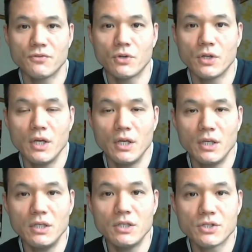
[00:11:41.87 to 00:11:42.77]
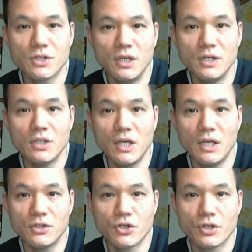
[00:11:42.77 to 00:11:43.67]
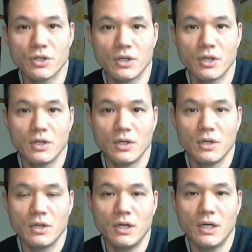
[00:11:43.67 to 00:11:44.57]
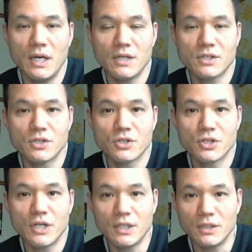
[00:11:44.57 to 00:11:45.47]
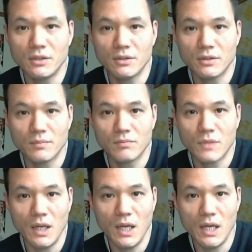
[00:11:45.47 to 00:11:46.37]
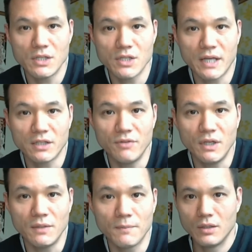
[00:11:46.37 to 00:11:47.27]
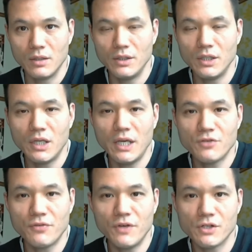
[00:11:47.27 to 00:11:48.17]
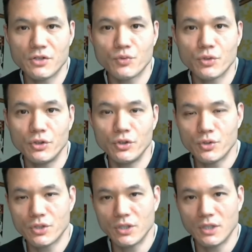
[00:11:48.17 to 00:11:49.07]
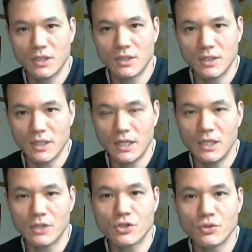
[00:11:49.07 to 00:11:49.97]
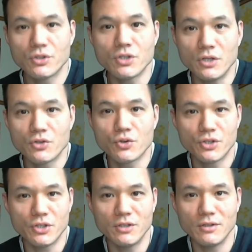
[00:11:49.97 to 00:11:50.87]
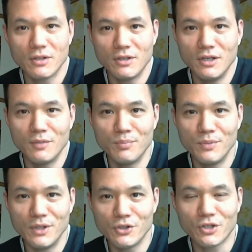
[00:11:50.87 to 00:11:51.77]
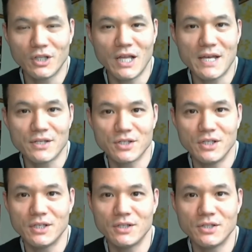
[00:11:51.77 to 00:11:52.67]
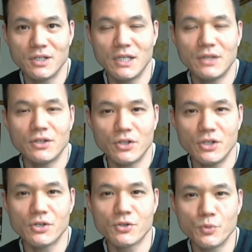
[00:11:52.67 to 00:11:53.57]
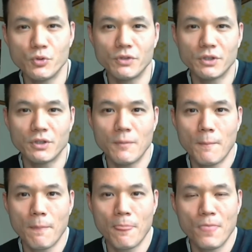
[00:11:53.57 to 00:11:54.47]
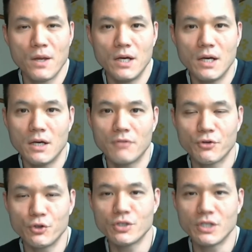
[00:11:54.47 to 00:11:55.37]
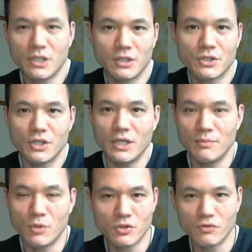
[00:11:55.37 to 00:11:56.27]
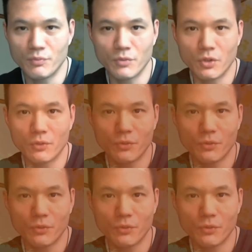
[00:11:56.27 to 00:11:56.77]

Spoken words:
for E is engage, S is study, A is activate. The engage phase is really used to kind of get students interested in your class and to get their gears moving for using English again. Most of them go